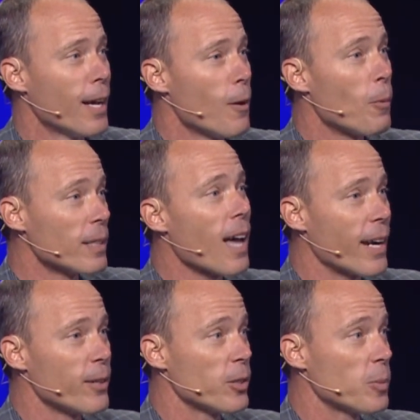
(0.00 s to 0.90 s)

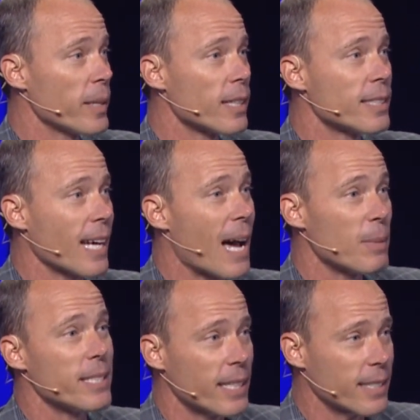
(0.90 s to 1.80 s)
one-liners because I'm
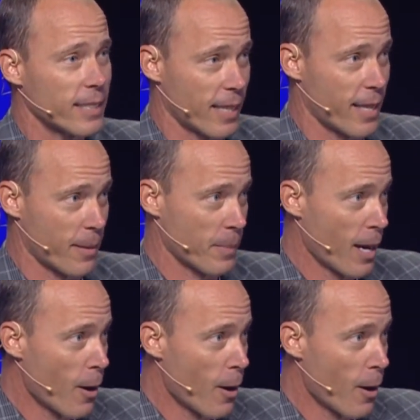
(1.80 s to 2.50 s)
addicted to them.